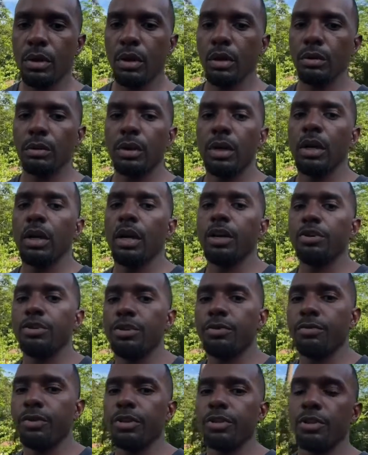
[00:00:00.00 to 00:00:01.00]
And you
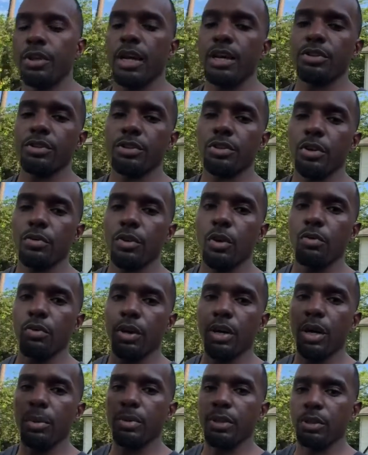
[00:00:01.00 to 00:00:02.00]
should visualize yourself
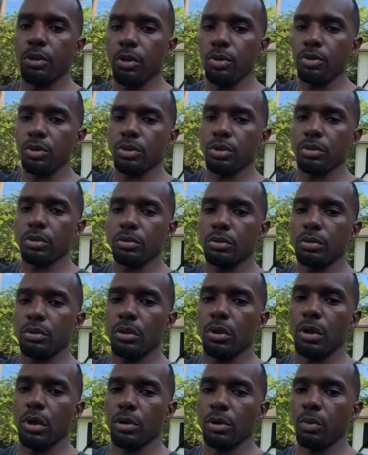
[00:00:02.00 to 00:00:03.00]
overcoming those
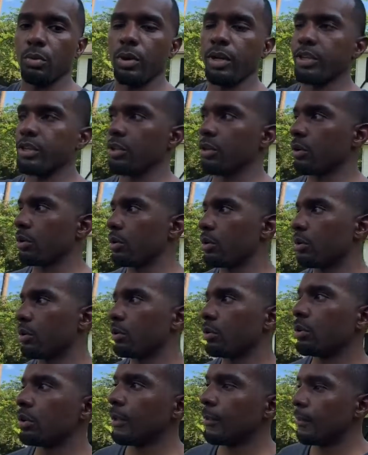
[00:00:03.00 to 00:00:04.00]
on the way to your goal.